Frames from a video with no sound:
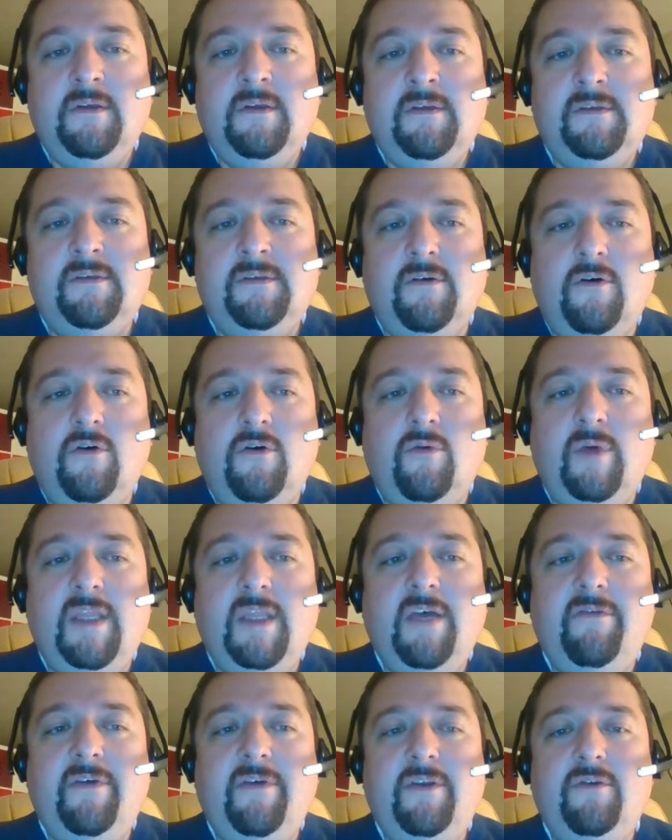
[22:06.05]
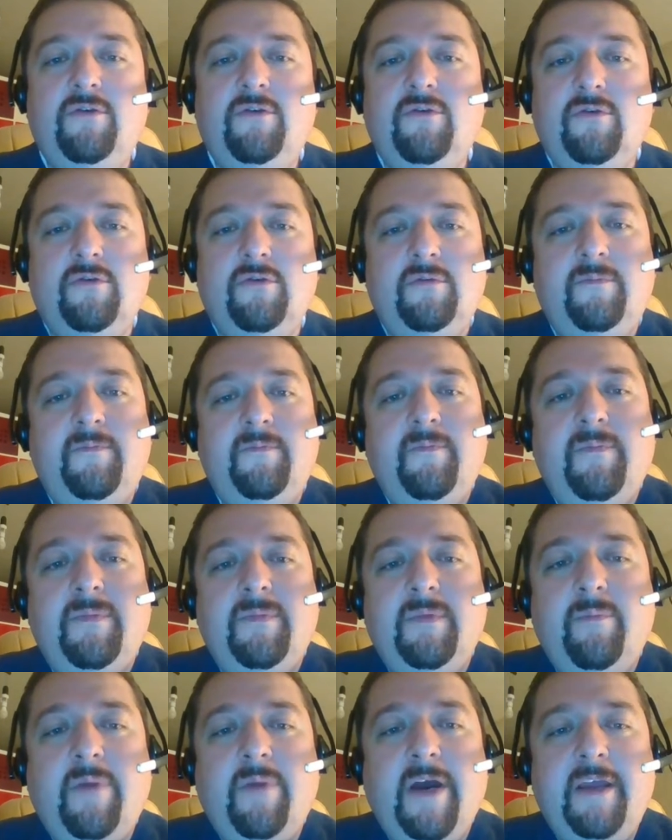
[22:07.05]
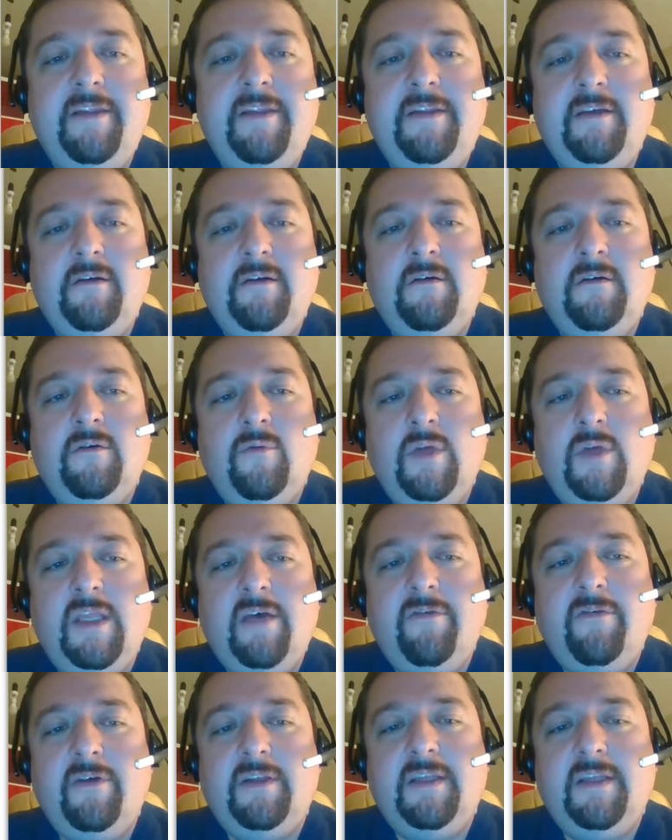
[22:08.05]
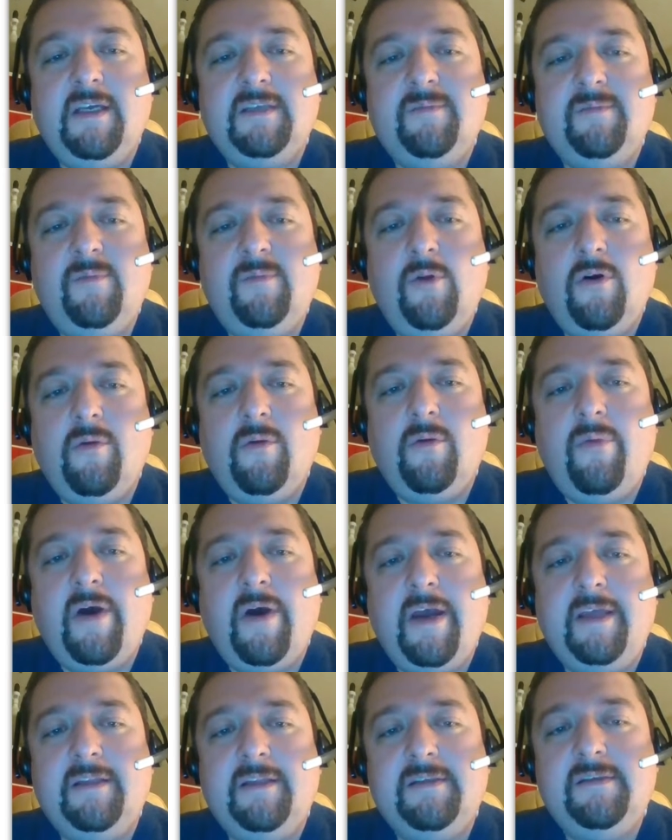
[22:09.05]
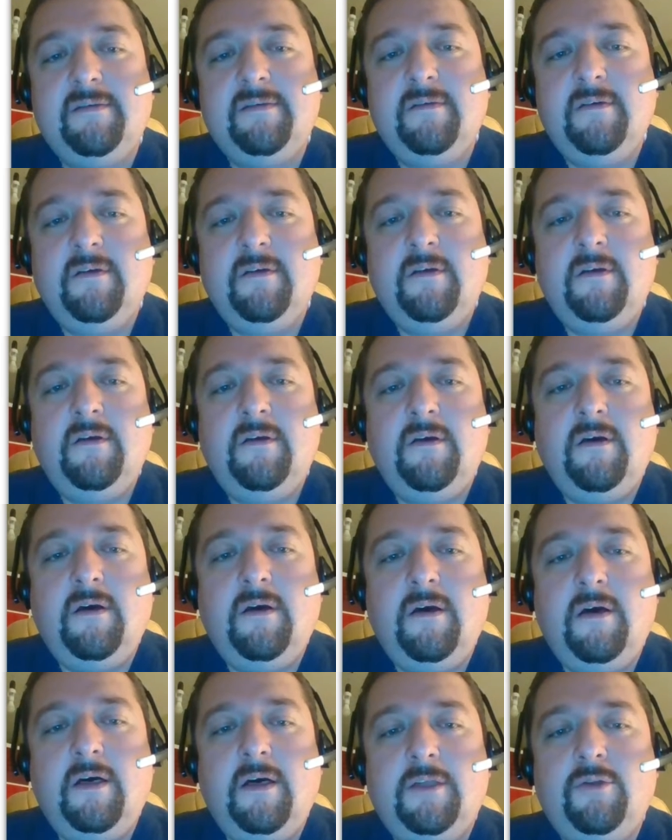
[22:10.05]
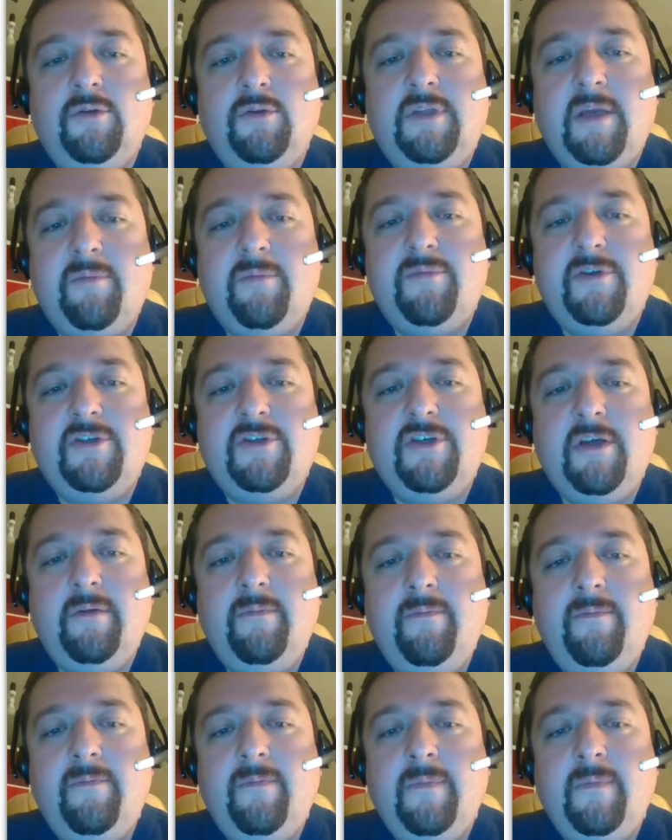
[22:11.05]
So whenever you do binding, whenever text block binds to temperature,